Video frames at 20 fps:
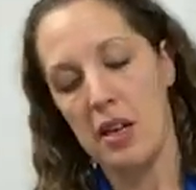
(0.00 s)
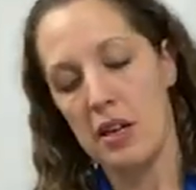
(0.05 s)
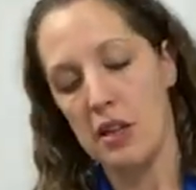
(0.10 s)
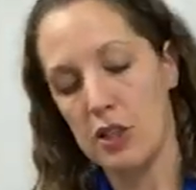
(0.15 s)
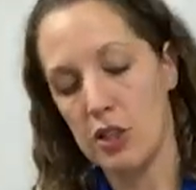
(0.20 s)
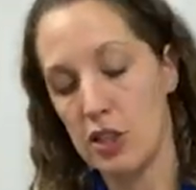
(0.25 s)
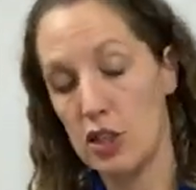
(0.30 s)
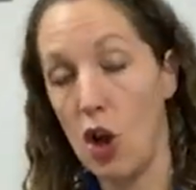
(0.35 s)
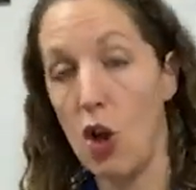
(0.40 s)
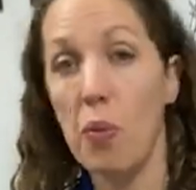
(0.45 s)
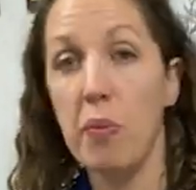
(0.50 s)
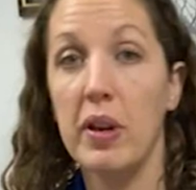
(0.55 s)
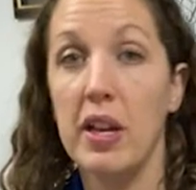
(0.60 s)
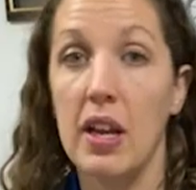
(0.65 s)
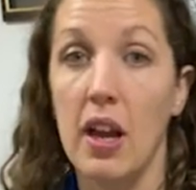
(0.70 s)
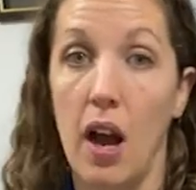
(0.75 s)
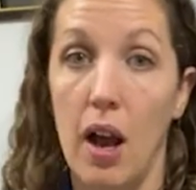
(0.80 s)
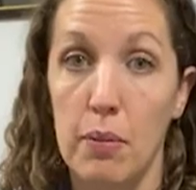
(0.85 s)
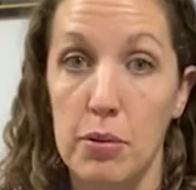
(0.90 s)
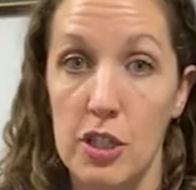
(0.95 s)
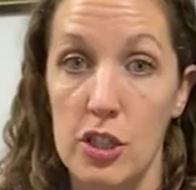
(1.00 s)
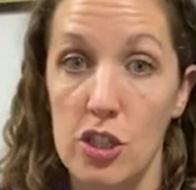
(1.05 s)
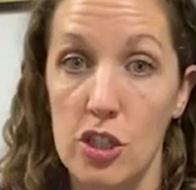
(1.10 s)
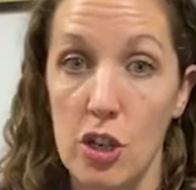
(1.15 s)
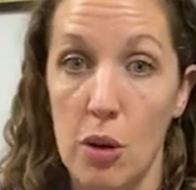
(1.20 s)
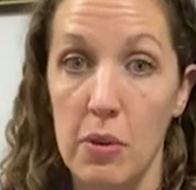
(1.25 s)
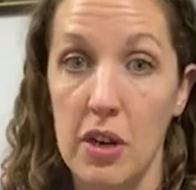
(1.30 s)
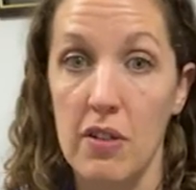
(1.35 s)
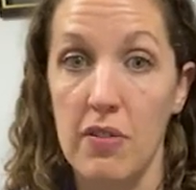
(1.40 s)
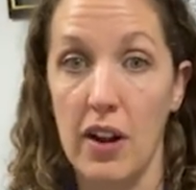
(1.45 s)
So many options,
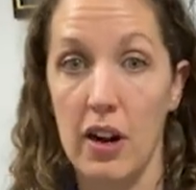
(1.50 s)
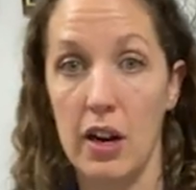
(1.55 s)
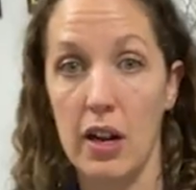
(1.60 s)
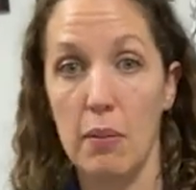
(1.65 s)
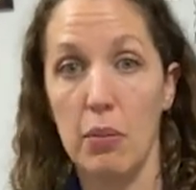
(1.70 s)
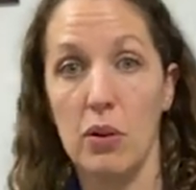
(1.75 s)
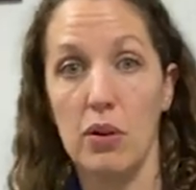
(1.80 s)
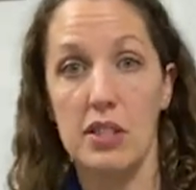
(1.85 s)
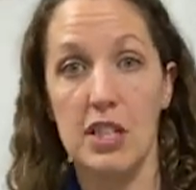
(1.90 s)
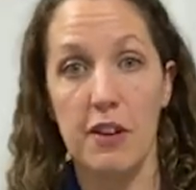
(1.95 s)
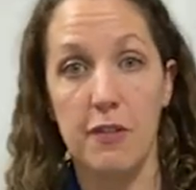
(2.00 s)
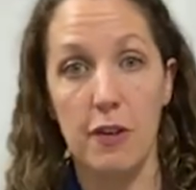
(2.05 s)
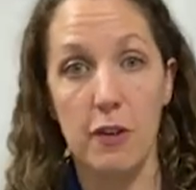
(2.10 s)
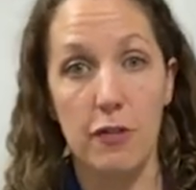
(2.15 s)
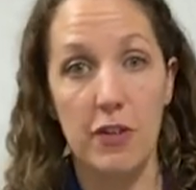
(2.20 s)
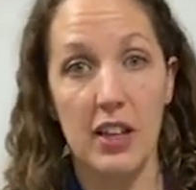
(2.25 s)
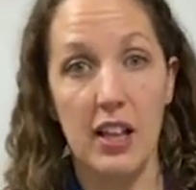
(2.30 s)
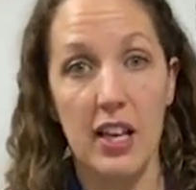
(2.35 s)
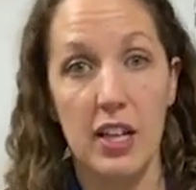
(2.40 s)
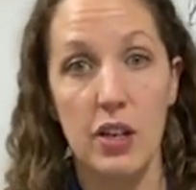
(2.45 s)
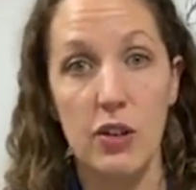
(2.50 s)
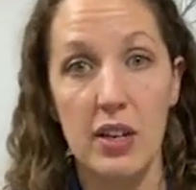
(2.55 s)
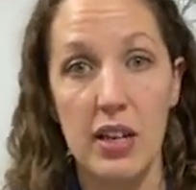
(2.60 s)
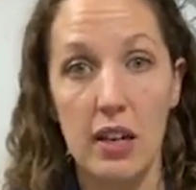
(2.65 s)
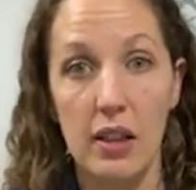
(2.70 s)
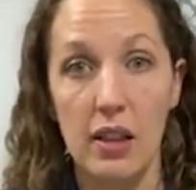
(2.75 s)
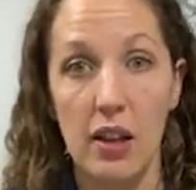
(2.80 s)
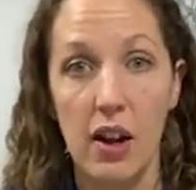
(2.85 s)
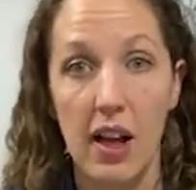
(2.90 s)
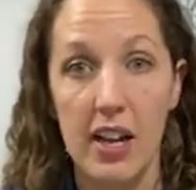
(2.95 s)
so many variables. If you feel like you
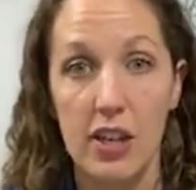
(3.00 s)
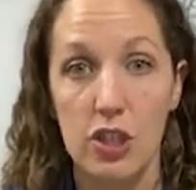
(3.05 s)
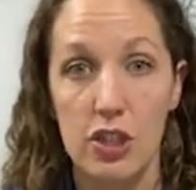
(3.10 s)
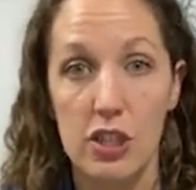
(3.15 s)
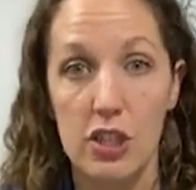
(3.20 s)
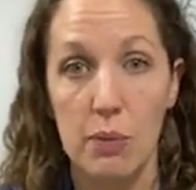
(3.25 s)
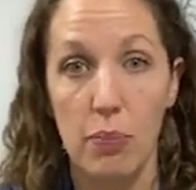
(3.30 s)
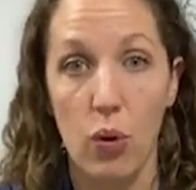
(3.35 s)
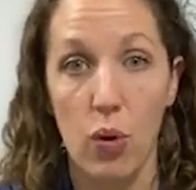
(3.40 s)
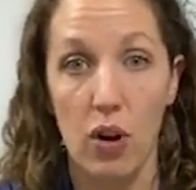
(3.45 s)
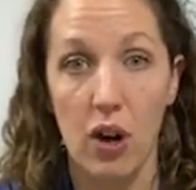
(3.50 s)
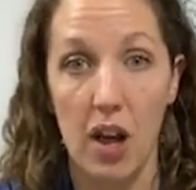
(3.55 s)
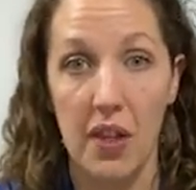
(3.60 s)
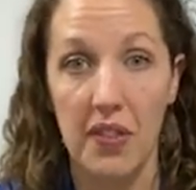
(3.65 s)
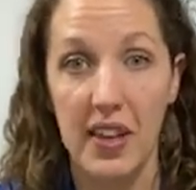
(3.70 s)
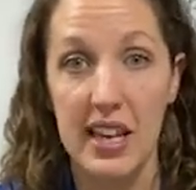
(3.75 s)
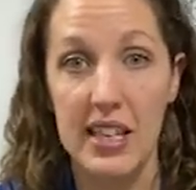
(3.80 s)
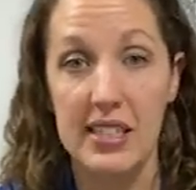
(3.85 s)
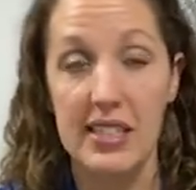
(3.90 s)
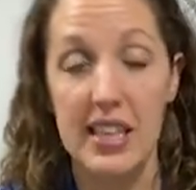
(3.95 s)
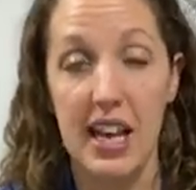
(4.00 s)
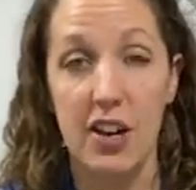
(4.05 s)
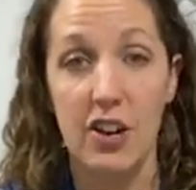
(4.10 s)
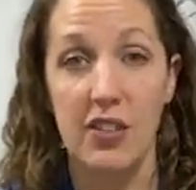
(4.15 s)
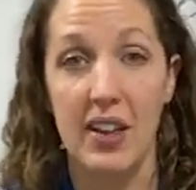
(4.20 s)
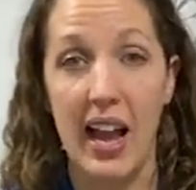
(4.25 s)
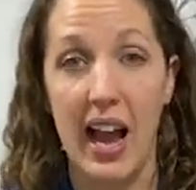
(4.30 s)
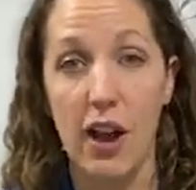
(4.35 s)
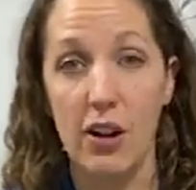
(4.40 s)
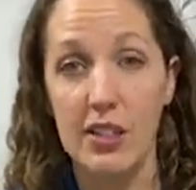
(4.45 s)
need a little extra support on the inside or
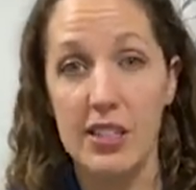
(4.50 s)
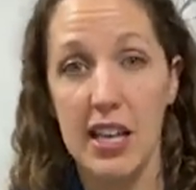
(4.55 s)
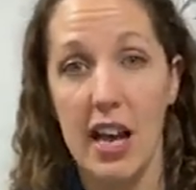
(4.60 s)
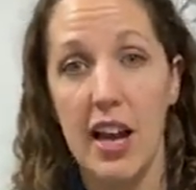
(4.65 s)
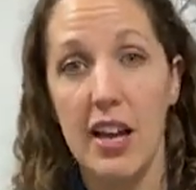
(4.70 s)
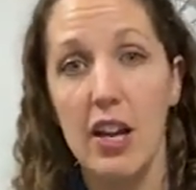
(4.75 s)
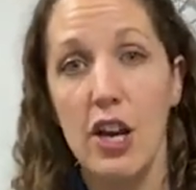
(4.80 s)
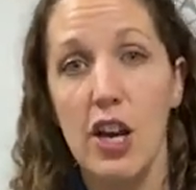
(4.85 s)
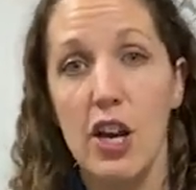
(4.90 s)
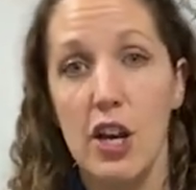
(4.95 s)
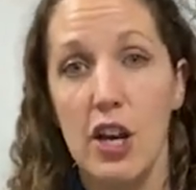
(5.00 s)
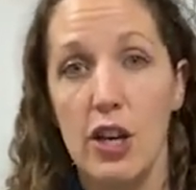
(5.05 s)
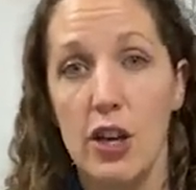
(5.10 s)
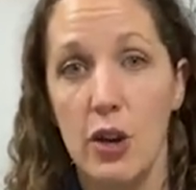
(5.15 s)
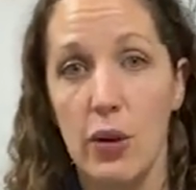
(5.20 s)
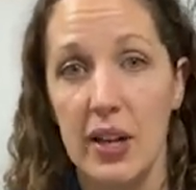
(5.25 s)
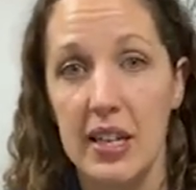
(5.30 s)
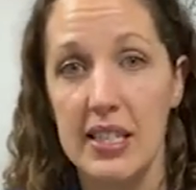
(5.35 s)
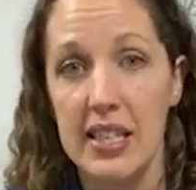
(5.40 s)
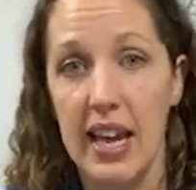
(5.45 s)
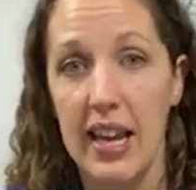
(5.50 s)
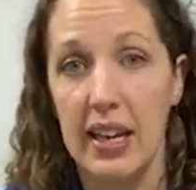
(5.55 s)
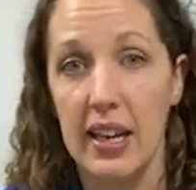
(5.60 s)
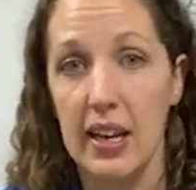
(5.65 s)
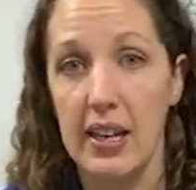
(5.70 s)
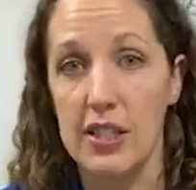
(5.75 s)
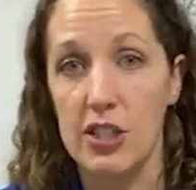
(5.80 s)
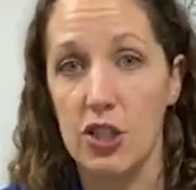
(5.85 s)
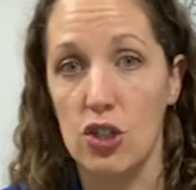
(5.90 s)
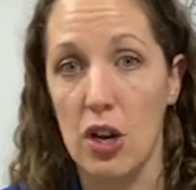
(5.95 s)
the outside, you can take
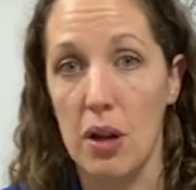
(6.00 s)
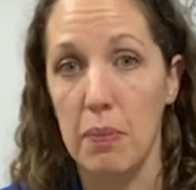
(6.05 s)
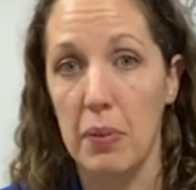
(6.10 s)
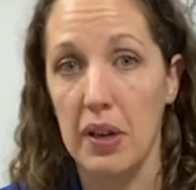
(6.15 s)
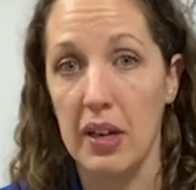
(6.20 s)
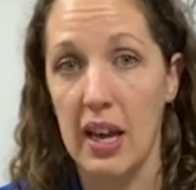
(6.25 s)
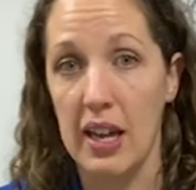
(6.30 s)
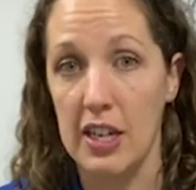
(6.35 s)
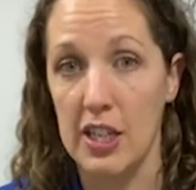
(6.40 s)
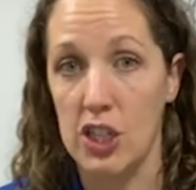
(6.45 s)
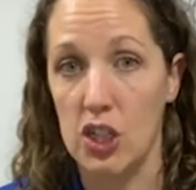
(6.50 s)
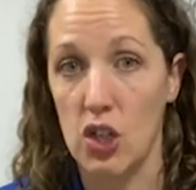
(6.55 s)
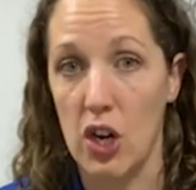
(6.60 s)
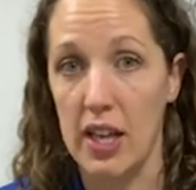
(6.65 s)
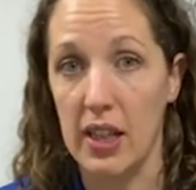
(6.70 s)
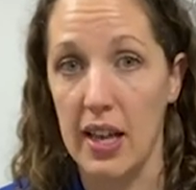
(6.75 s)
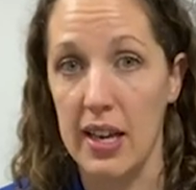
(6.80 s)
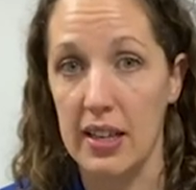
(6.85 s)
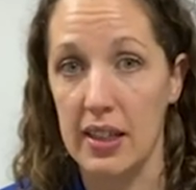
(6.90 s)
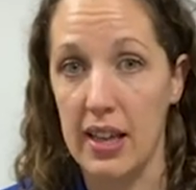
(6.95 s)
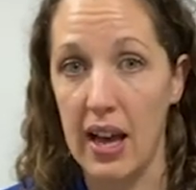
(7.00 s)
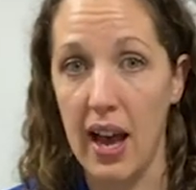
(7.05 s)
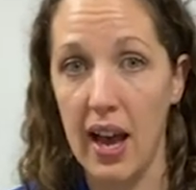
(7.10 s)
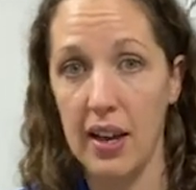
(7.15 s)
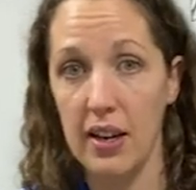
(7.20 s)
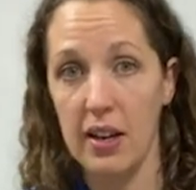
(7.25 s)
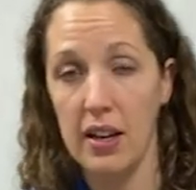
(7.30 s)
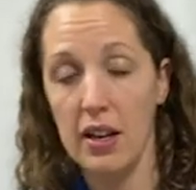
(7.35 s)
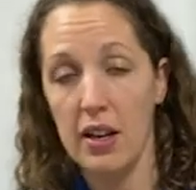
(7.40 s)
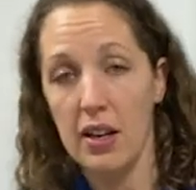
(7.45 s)
a strip kind of straight like that.